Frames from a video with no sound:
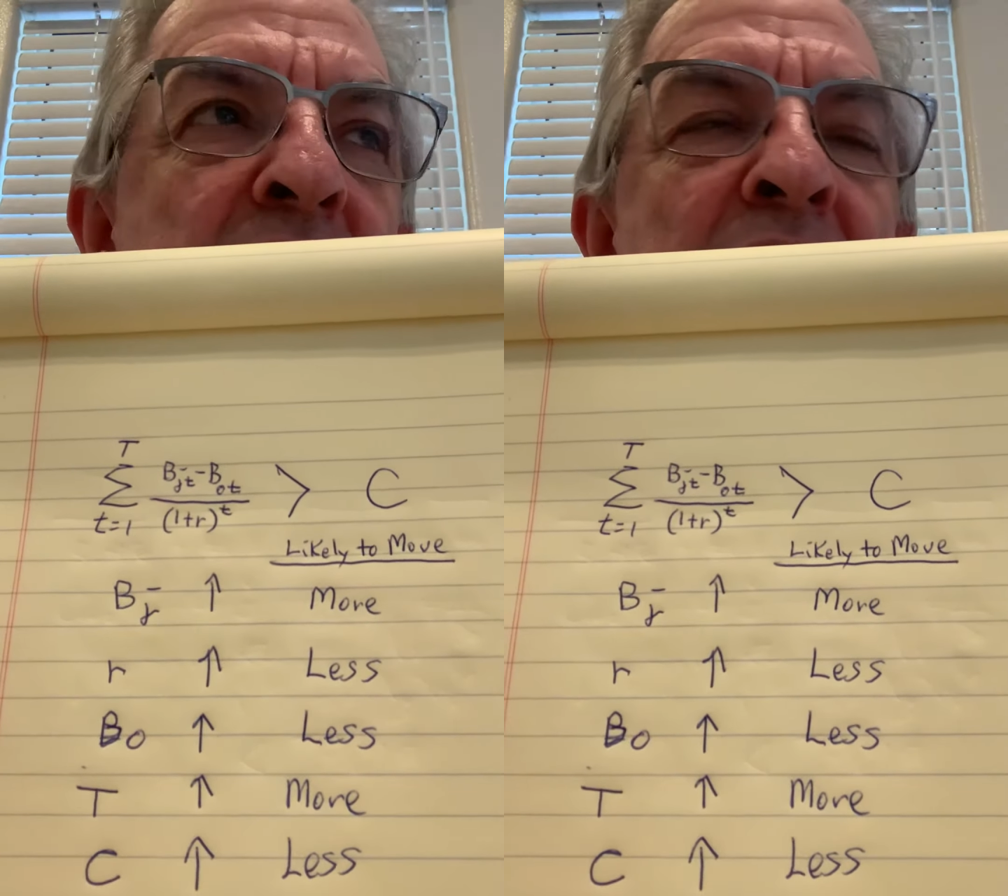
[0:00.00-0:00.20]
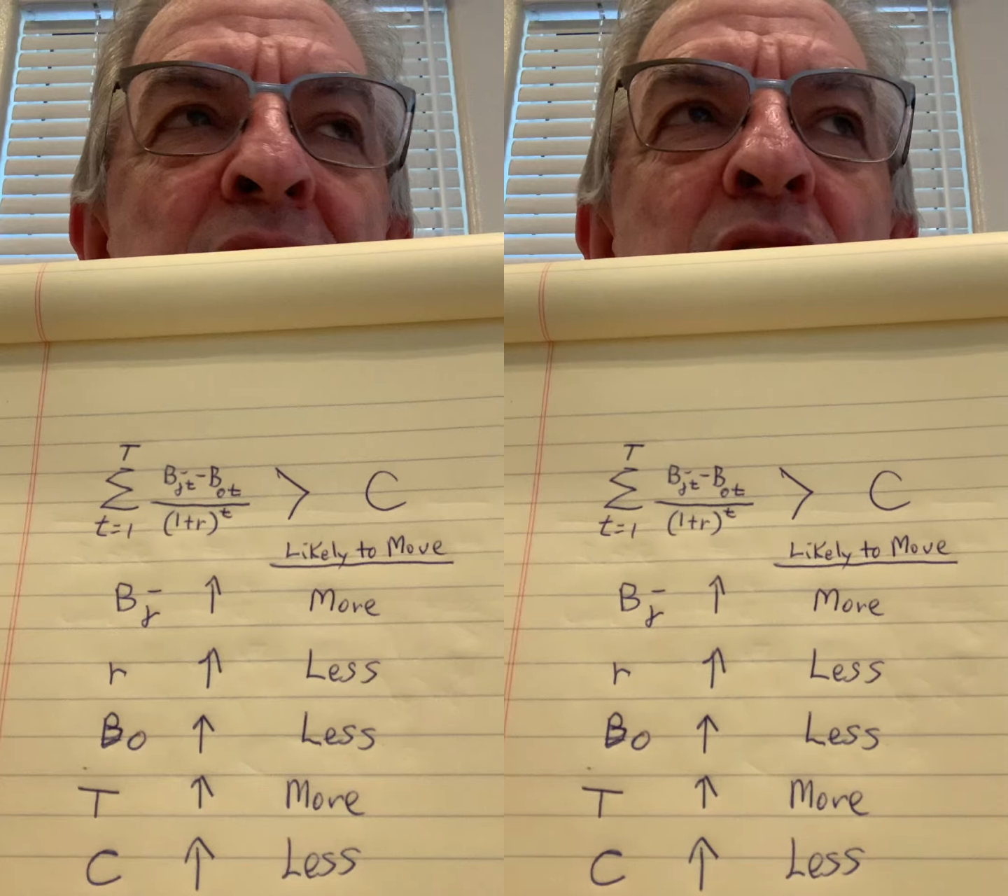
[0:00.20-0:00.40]

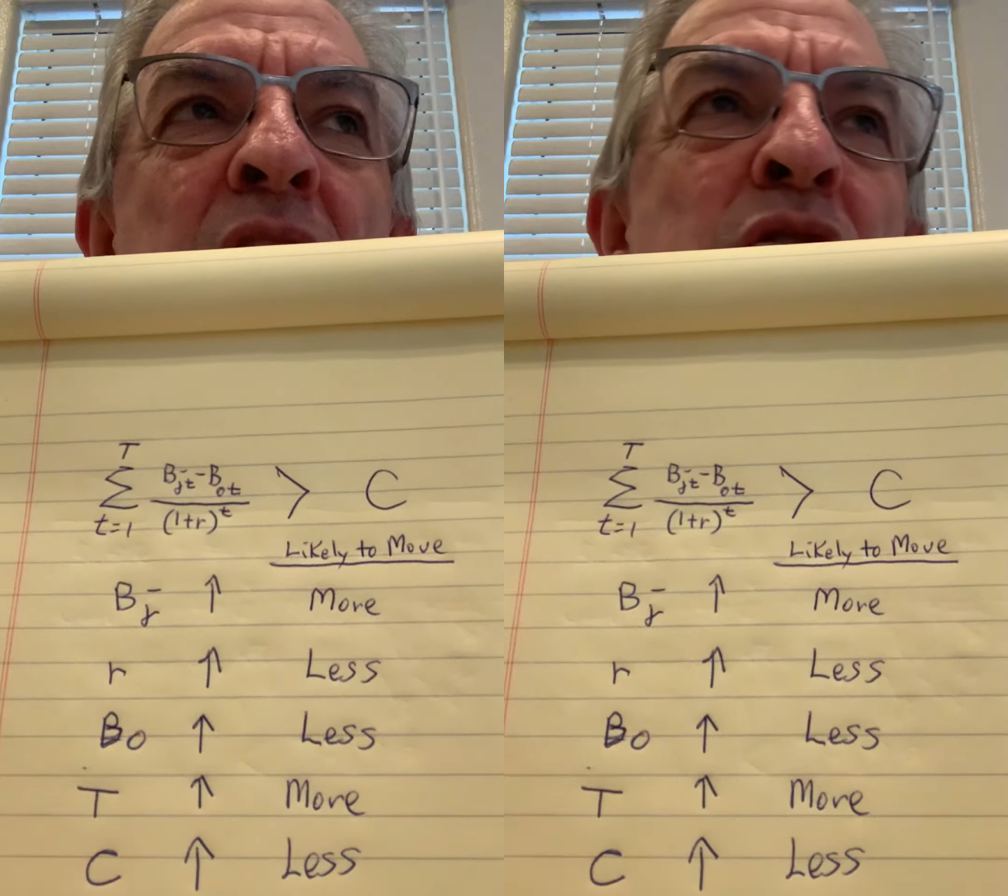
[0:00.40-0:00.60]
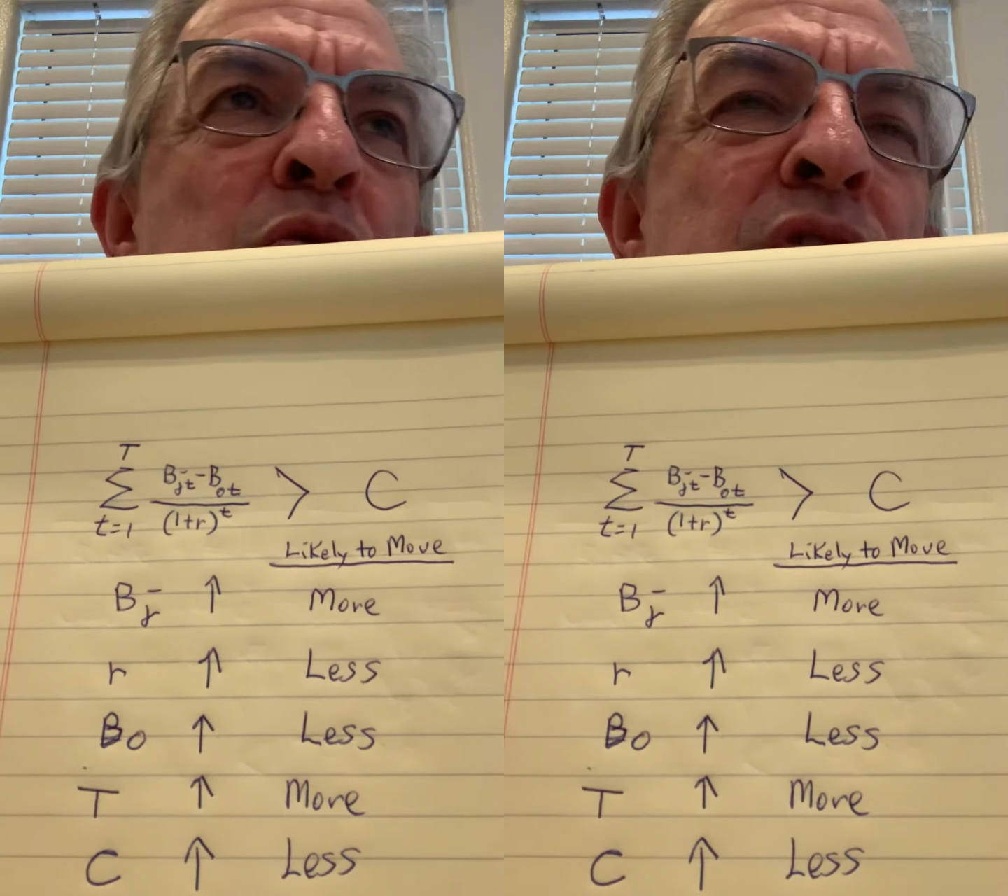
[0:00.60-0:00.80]
and
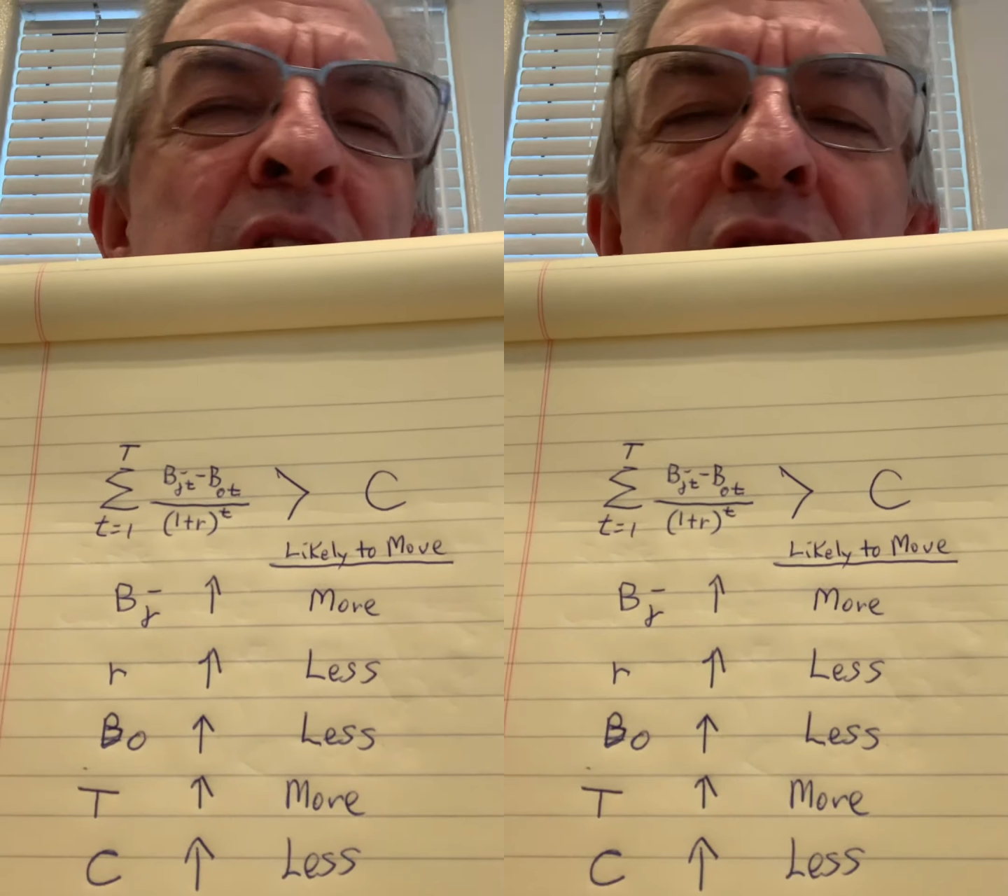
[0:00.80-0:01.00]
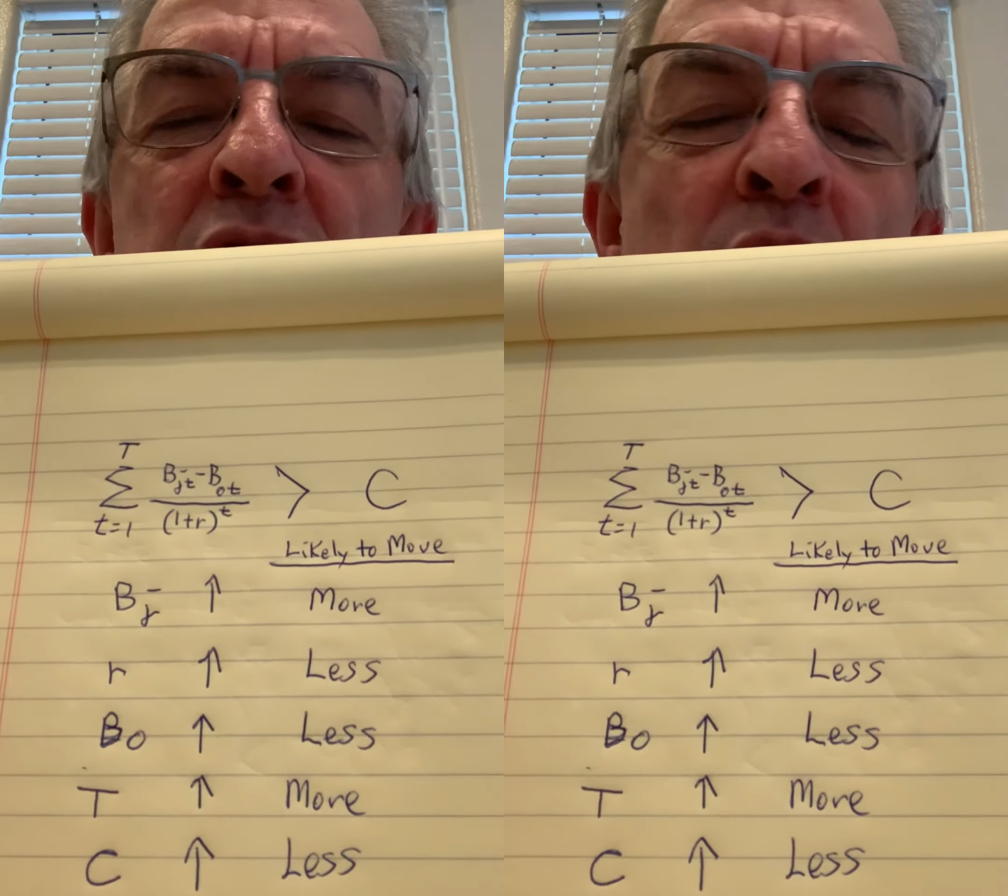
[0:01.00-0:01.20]

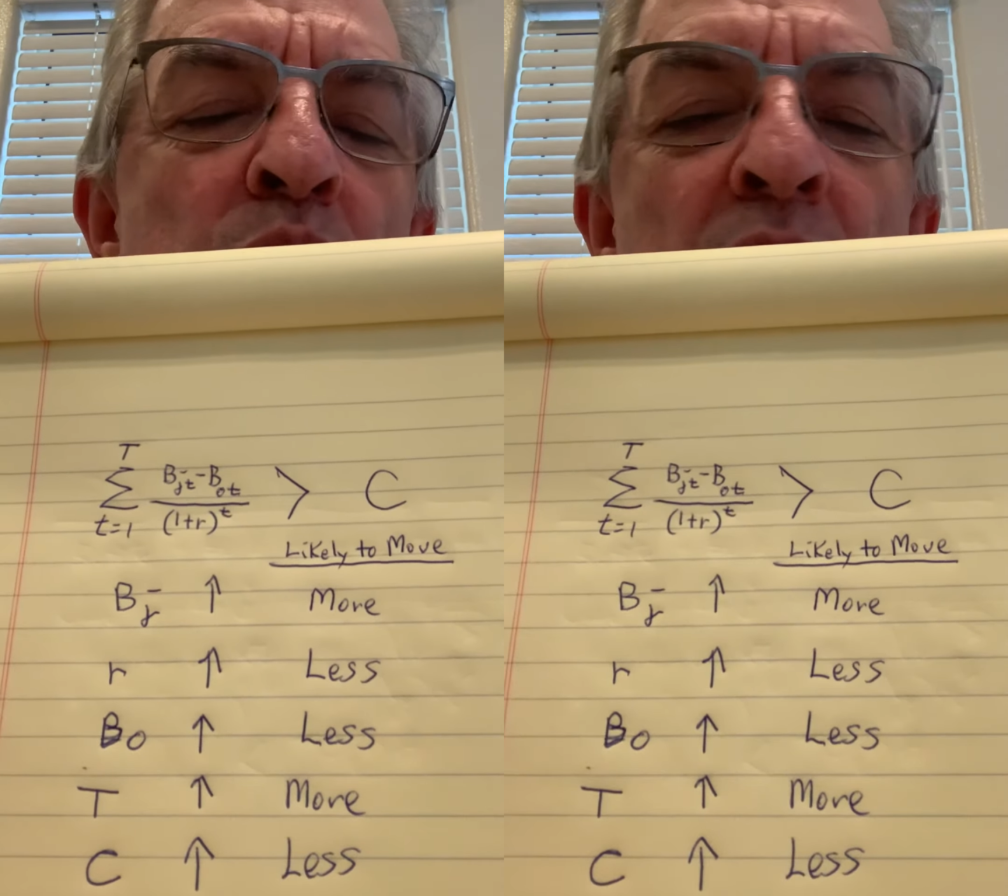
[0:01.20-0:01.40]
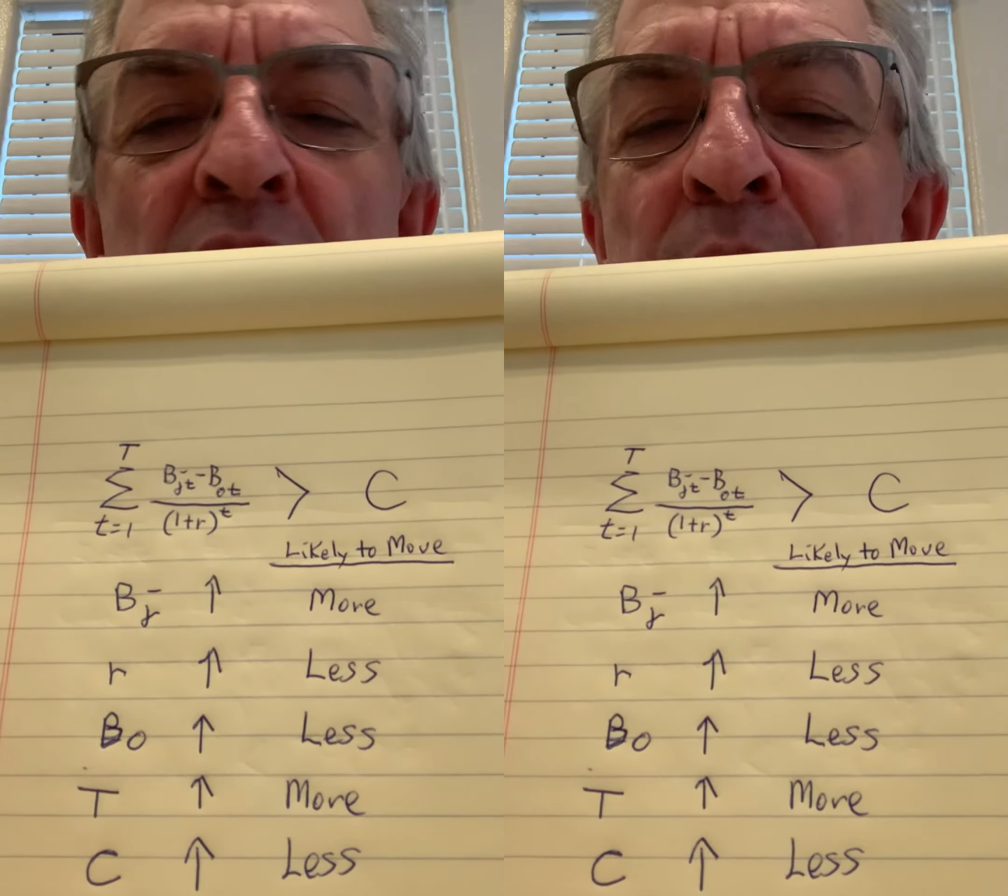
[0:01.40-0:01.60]
don't
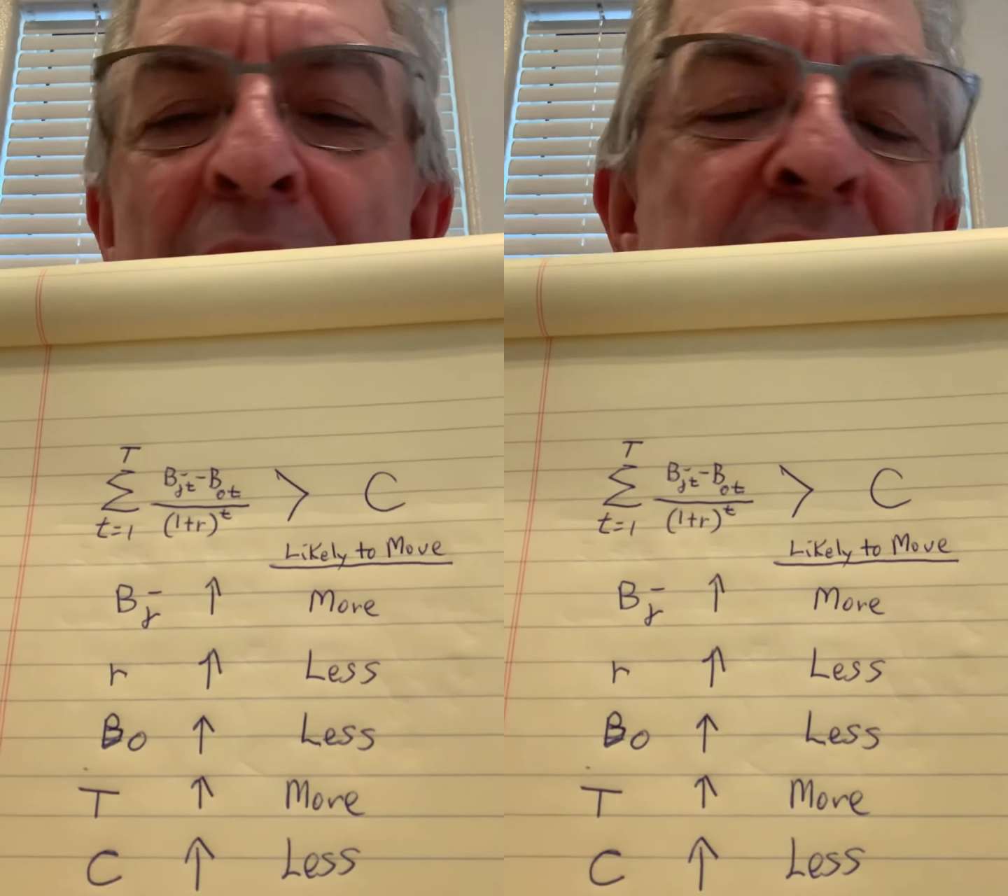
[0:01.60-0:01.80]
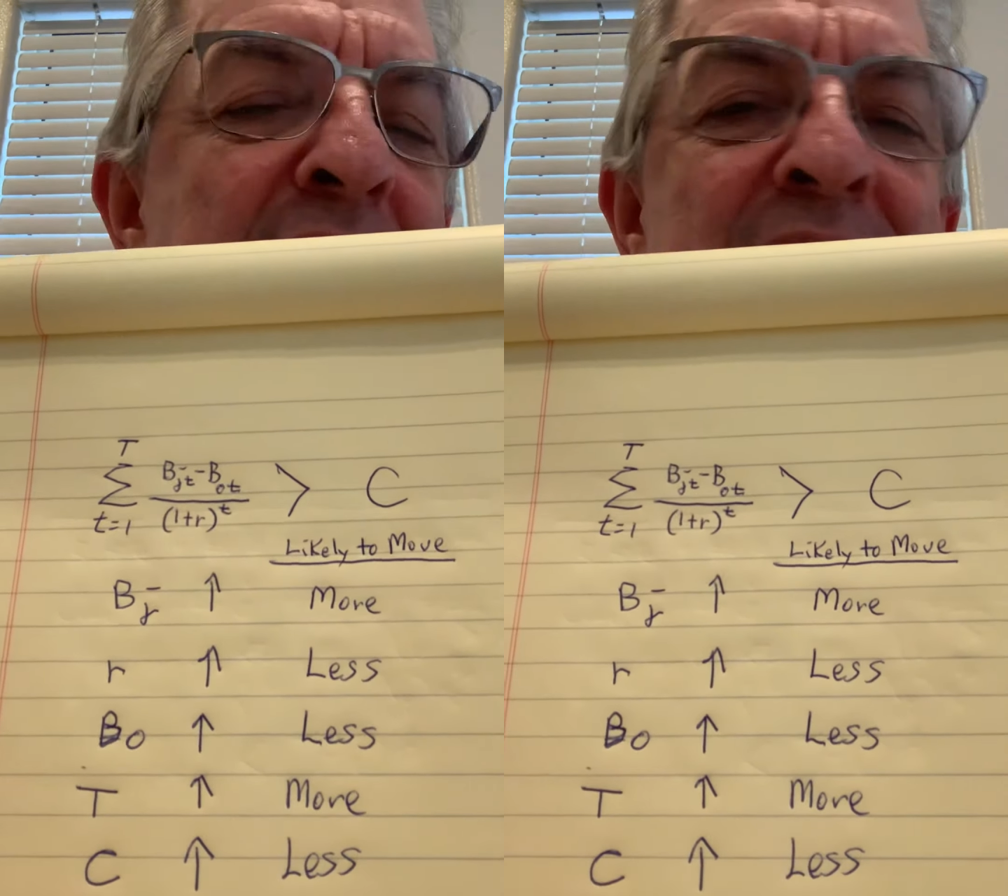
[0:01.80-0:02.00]
worry
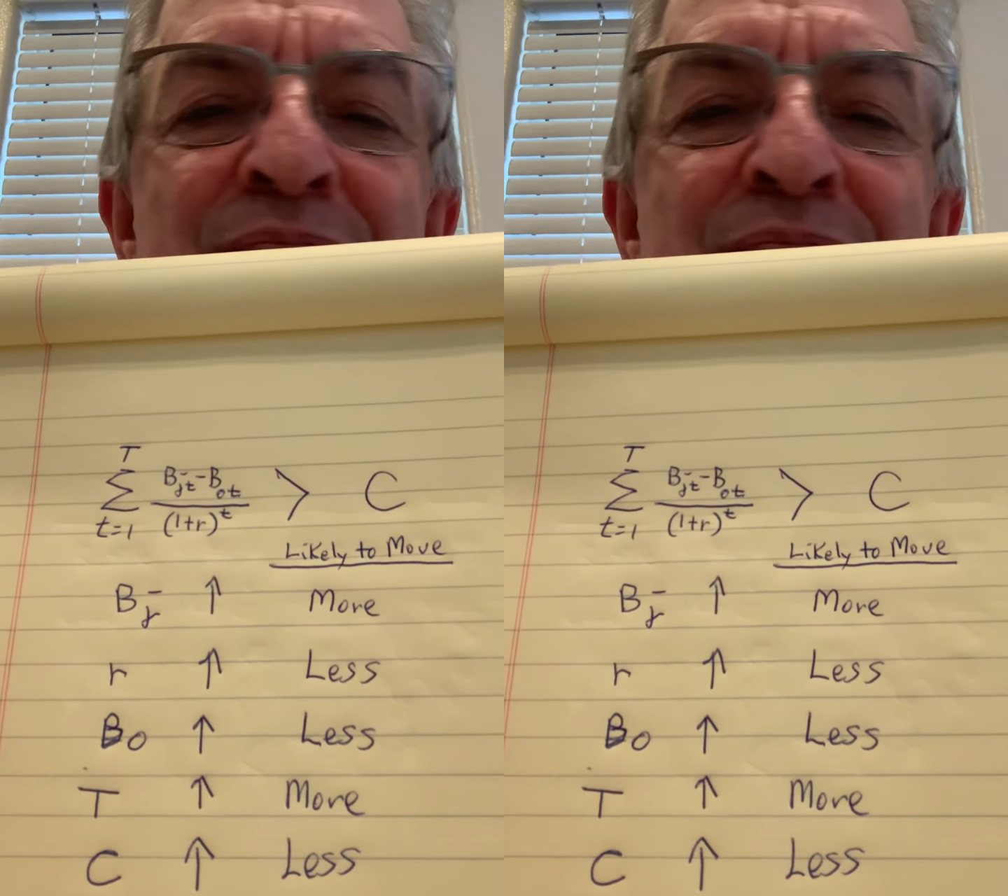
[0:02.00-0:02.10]
about